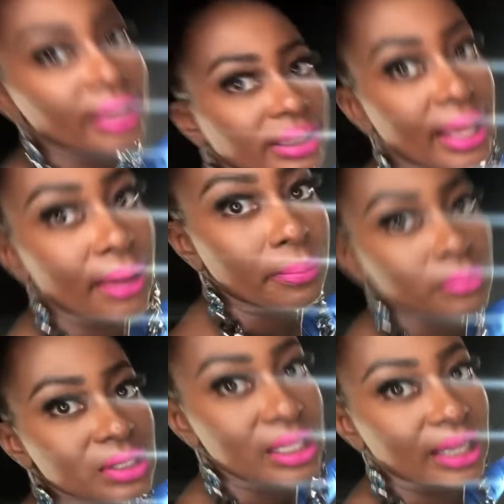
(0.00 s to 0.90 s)
get that
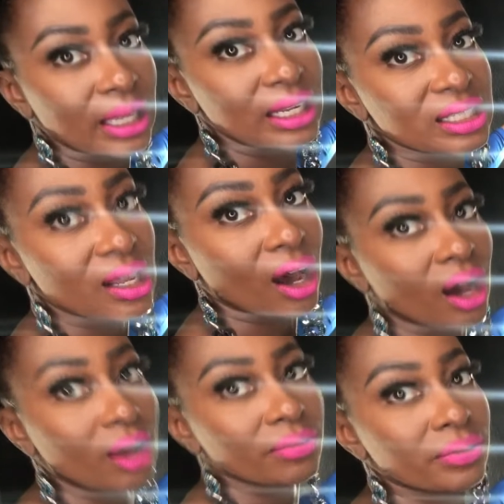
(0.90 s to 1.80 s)
stickiness
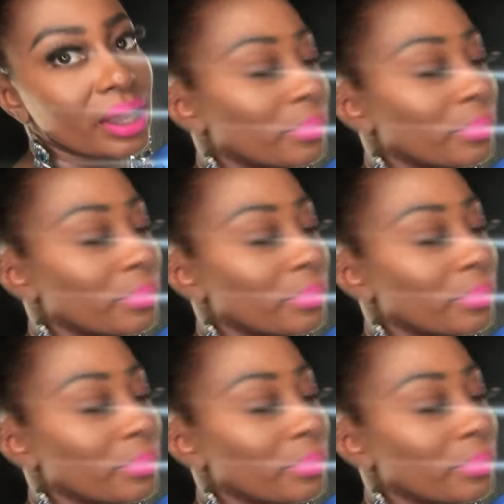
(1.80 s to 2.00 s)
off. I